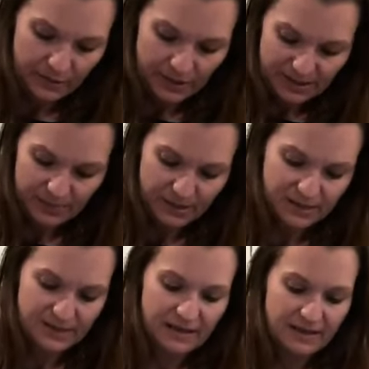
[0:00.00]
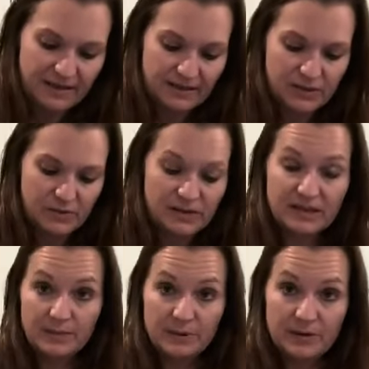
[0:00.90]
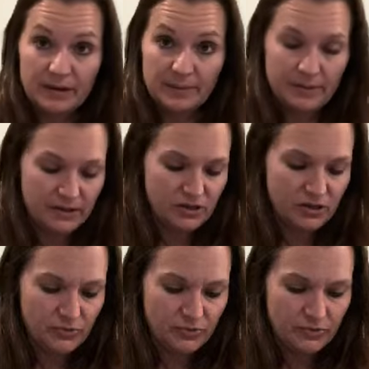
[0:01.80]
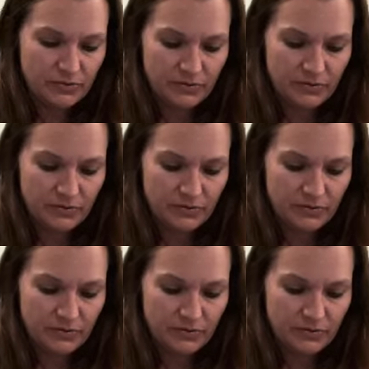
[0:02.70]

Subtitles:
recipes. I think this one's going to be right up there too.